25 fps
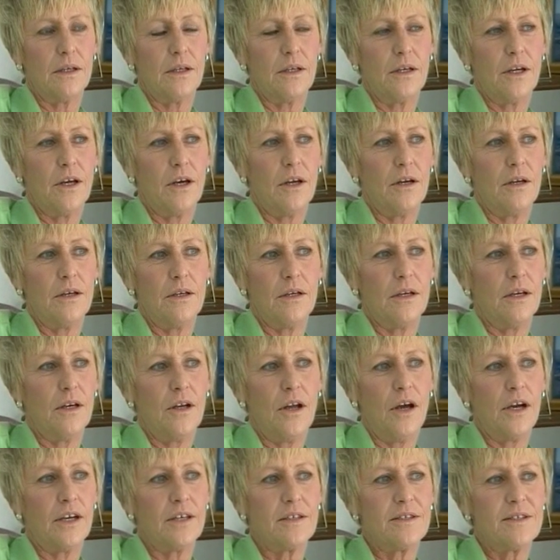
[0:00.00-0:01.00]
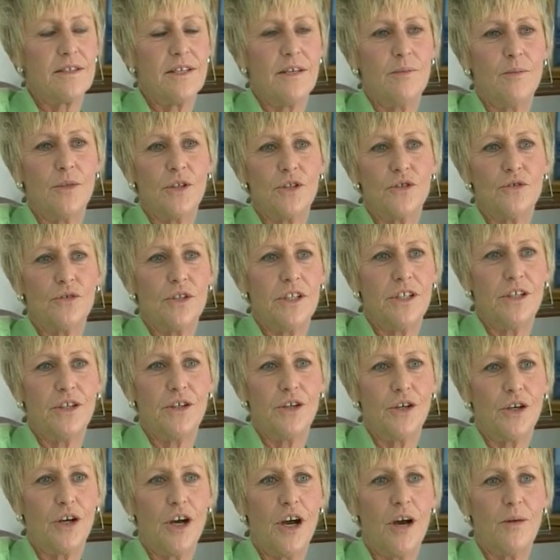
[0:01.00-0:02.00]
Not, like a cemetery, you
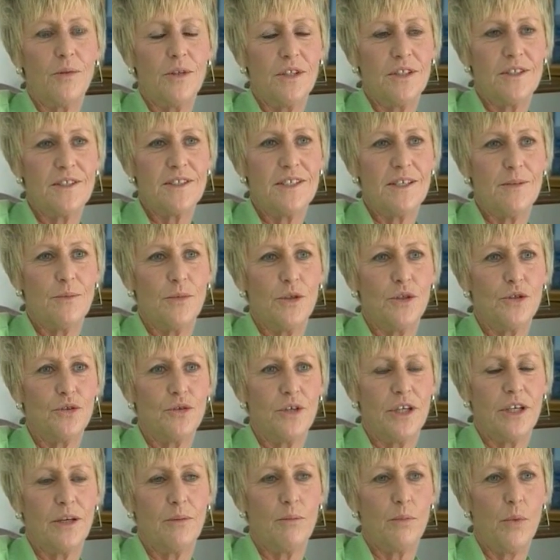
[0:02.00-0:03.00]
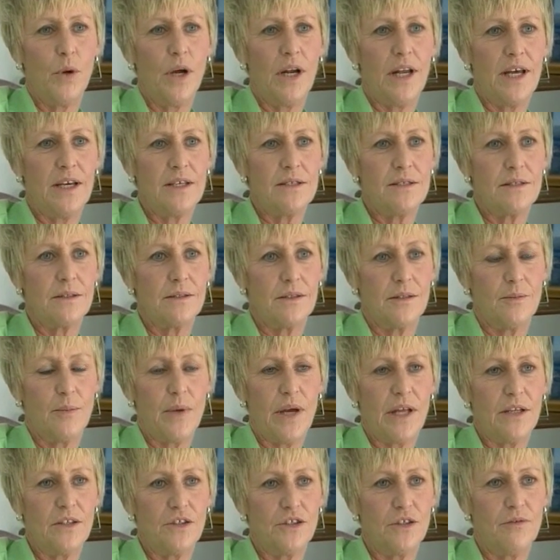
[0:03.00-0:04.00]
could go up to the cemetery and place a
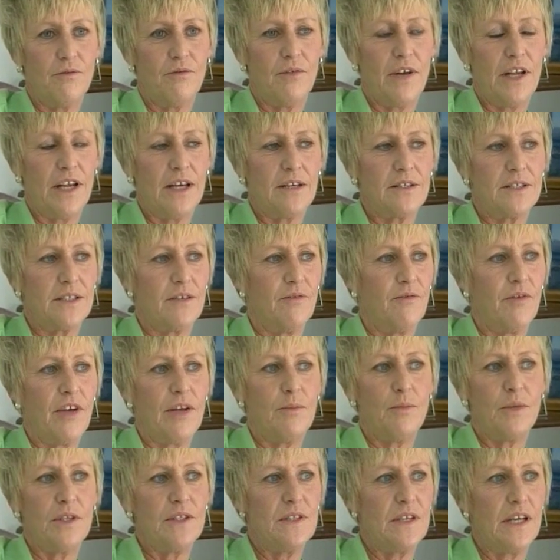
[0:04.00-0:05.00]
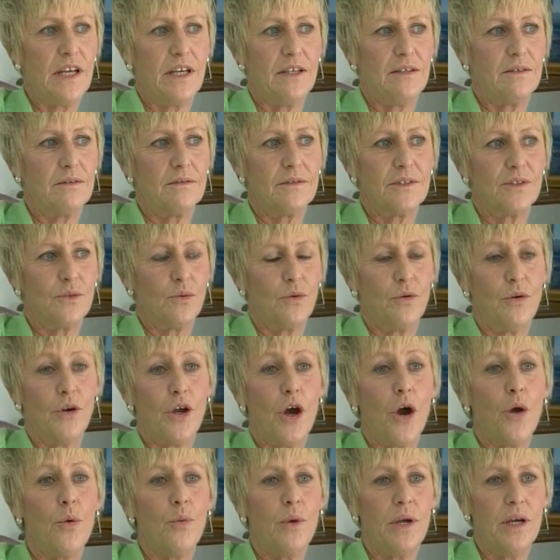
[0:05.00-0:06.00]
bunch of flowers. The families had sort of
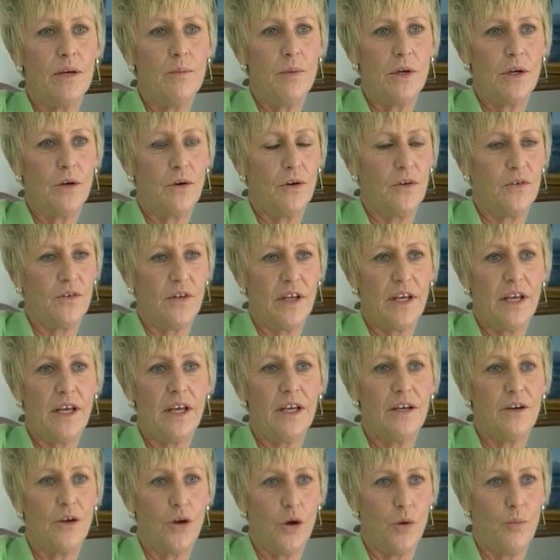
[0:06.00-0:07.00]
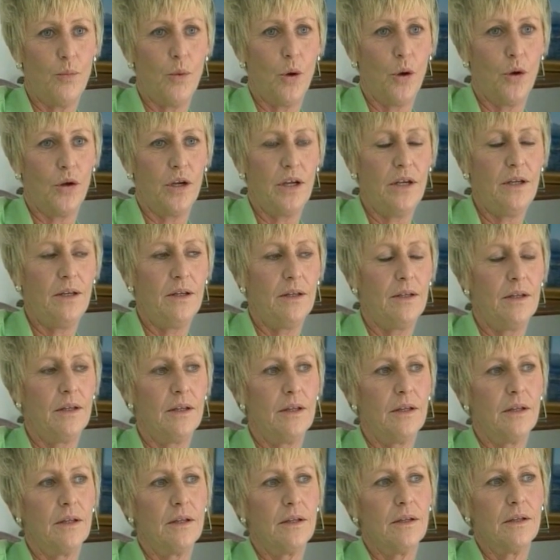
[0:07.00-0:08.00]
nowhere because they had no body.
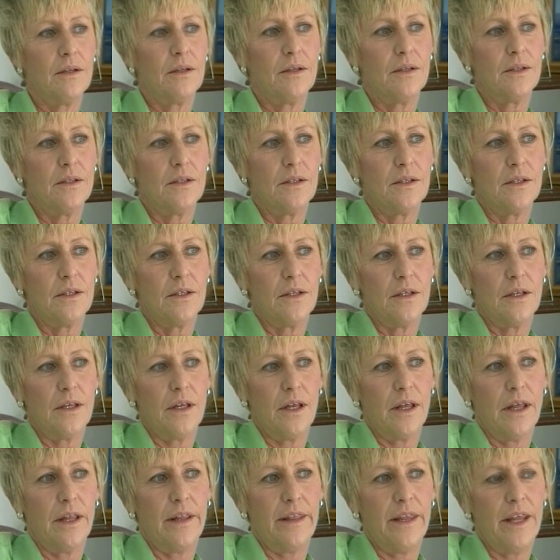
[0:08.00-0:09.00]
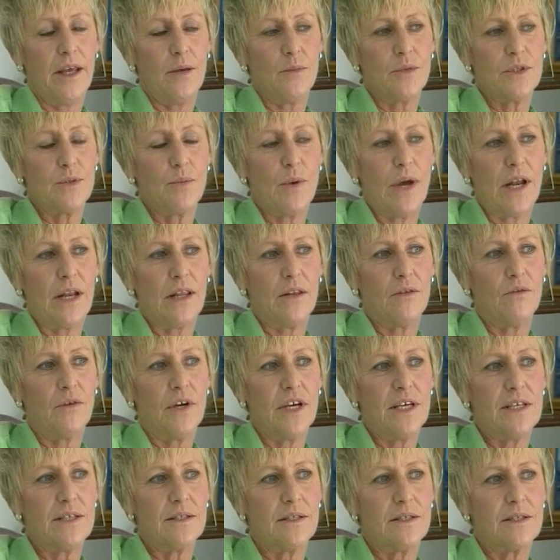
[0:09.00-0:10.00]
And that was one of the
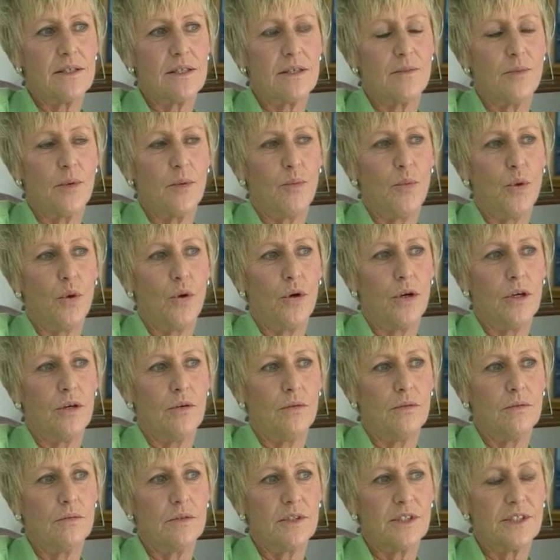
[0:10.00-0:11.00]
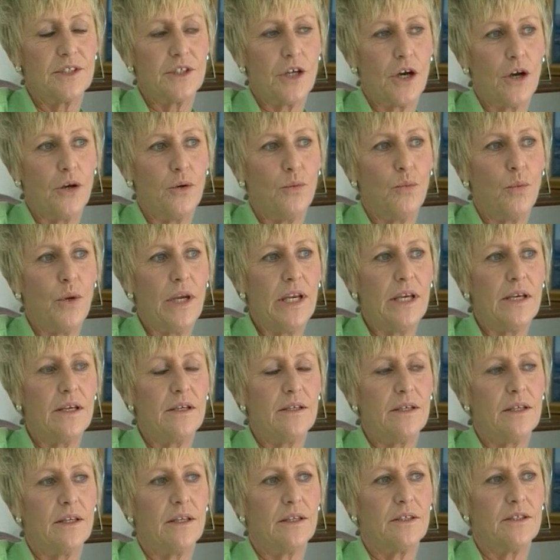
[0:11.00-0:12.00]
reasons the memorial stone
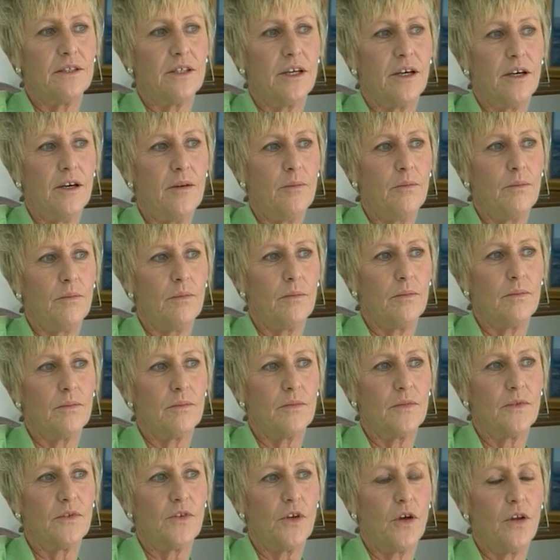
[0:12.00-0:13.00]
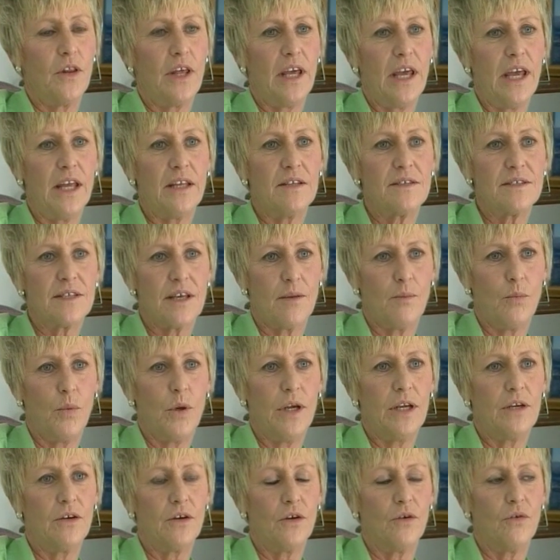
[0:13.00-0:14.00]
went to the tip, so they had
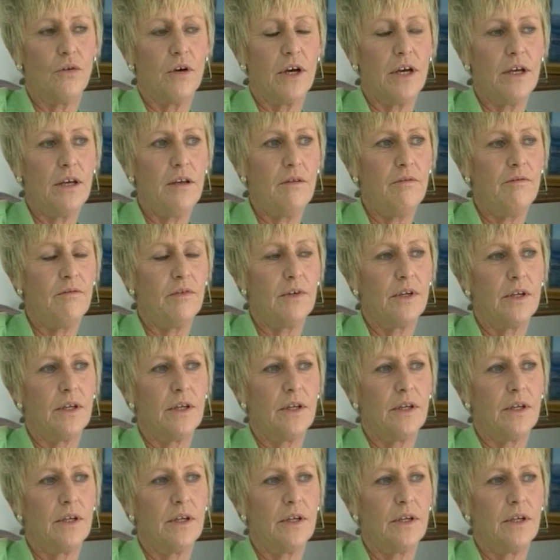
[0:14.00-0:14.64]
somewhere to grieve.